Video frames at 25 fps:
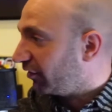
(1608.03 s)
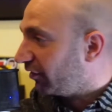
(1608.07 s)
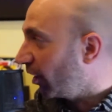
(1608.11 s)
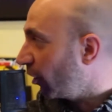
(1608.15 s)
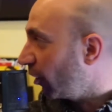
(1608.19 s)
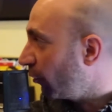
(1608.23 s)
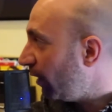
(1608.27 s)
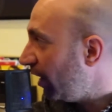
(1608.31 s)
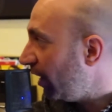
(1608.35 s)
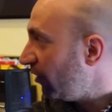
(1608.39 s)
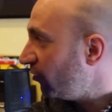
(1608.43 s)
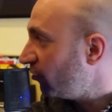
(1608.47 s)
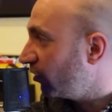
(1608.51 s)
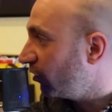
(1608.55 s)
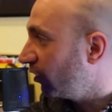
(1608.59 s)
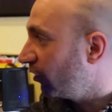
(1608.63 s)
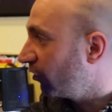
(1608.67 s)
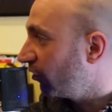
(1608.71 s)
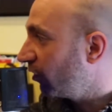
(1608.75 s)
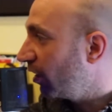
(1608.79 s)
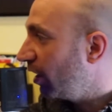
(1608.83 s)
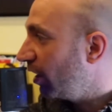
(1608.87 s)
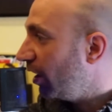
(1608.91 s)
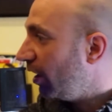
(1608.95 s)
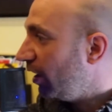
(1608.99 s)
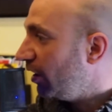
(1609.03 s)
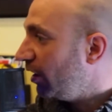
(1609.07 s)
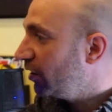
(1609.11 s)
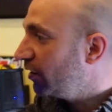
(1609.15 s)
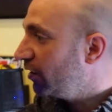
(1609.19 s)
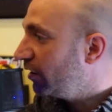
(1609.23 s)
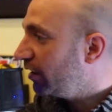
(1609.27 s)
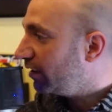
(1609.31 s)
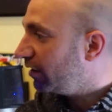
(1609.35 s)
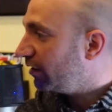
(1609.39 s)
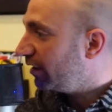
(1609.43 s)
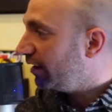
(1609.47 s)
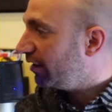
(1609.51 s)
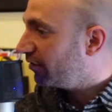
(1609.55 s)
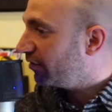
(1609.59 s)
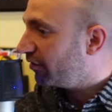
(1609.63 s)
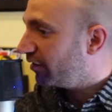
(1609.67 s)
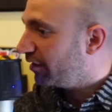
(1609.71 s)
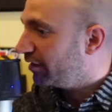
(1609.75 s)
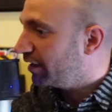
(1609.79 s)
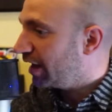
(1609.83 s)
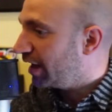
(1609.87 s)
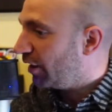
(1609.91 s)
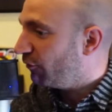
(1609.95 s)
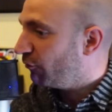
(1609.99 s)
questions, it's
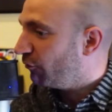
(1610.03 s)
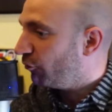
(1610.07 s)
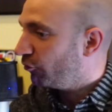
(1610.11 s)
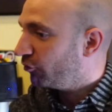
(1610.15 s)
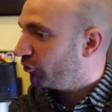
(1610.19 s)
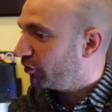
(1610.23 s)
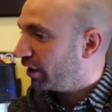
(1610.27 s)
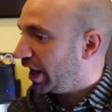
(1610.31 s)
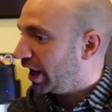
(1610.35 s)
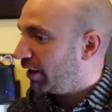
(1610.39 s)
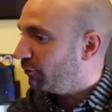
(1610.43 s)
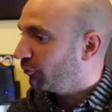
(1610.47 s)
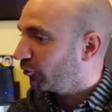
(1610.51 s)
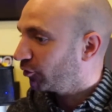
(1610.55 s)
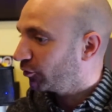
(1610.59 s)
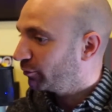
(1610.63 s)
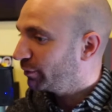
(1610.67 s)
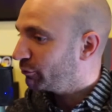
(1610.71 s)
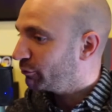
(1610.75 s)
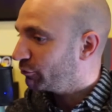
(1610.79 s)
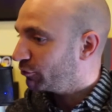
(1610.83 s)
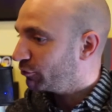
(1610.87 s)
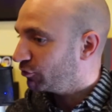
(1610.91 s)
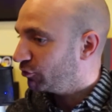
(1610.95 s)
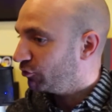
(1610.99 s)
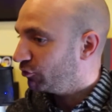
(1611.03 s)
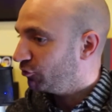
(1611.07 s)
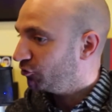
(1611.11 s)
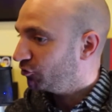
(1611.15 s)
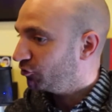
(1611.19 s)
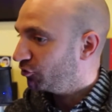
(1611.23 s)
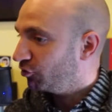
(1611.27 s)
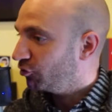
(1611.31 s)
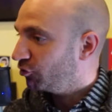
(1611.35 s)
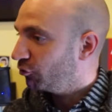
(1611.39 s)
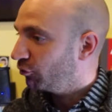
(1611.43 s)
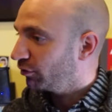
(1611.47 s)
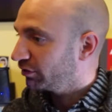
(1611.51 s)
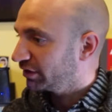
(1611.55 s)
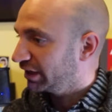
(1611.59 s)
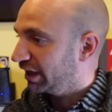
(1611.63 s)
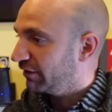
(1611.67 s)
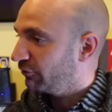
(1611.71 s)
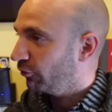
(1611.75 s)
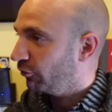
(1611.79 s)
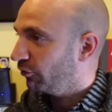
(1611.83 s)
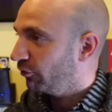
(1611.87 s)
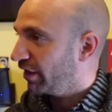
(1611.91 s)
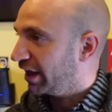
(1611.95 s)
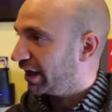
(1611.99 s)
never able to be reduced to a
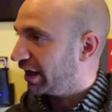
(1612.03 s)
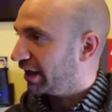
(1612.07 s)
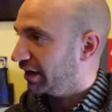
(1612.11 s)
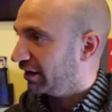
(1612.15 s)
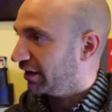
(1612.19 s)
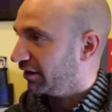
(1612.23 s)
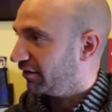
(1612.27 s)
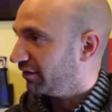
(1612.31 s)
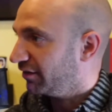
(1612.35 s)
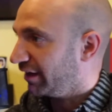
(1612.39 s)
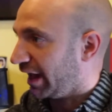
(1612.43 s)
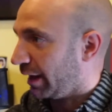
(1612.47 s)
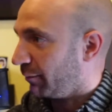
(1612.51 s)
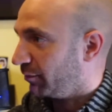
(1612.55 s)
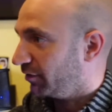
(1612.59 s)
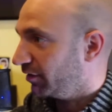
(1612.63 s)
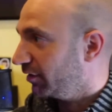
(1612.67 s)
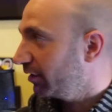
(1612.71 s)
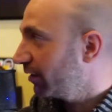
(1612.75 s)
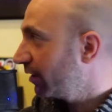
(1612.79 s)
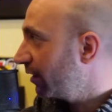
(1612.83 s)
level they can accept.